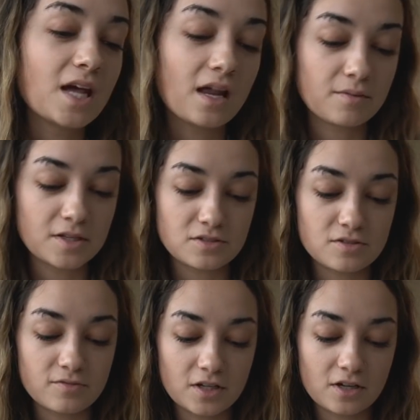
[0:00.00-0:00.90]
gonna edit my
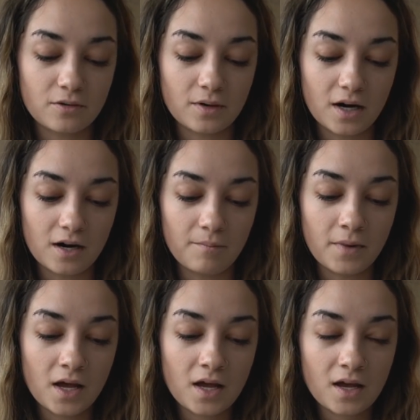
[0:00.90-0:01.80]
YouTube video.
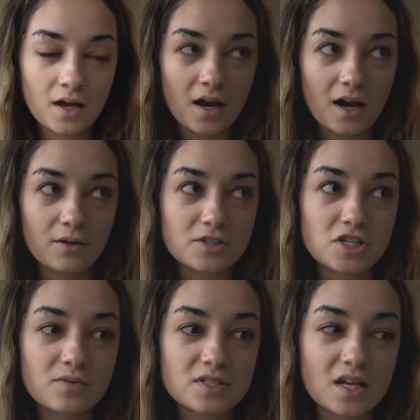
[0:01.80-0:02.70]
Um, I
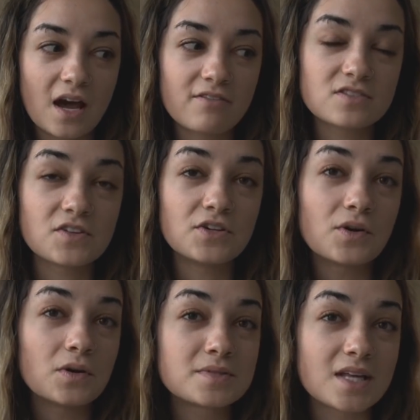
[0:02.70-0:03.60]
originally was gonna have this video
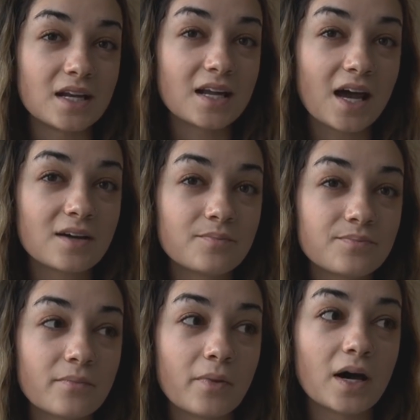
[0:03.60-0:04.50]
go up Sunday,
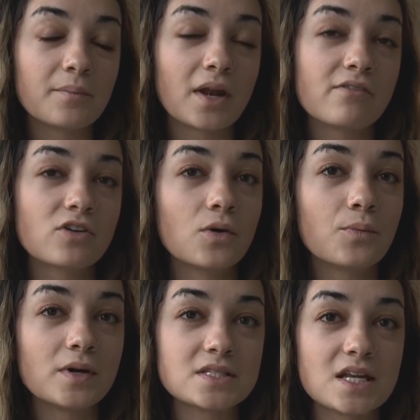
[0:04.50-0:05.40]
but I'm gonna have it go
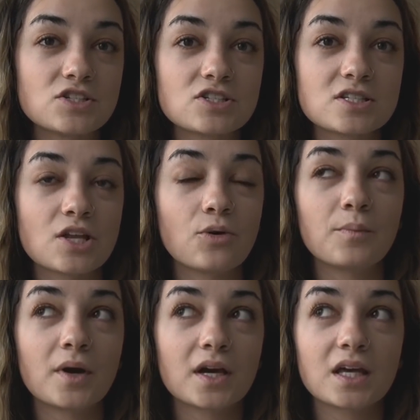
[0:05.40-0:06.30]
up Wednesday just because I know
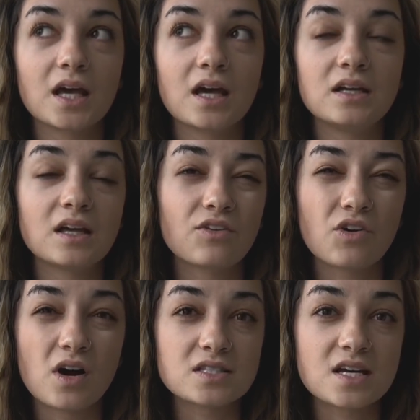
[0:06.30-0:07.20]
I'm not gonna get any other
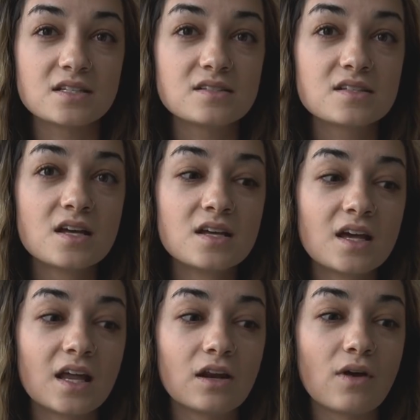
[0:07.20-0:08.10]
content
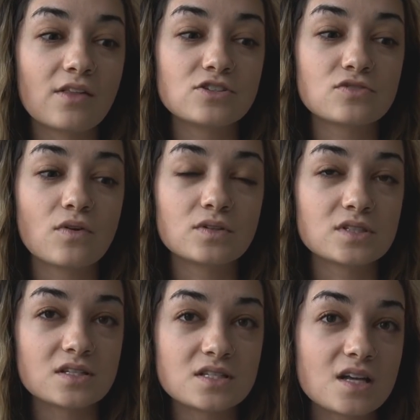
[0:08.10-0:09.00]
and I'd rather just
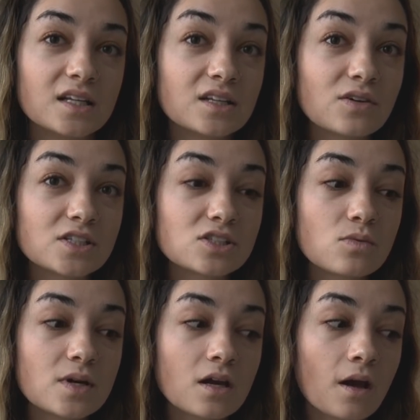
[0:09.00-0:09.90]
focus on studying the rest of
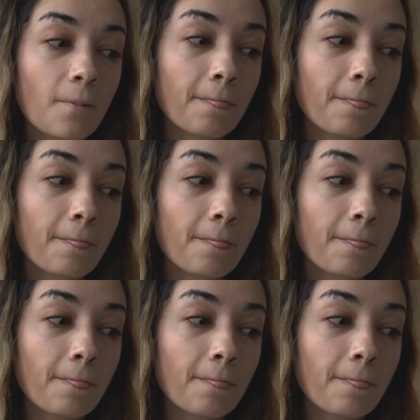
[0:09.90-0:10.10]
the week.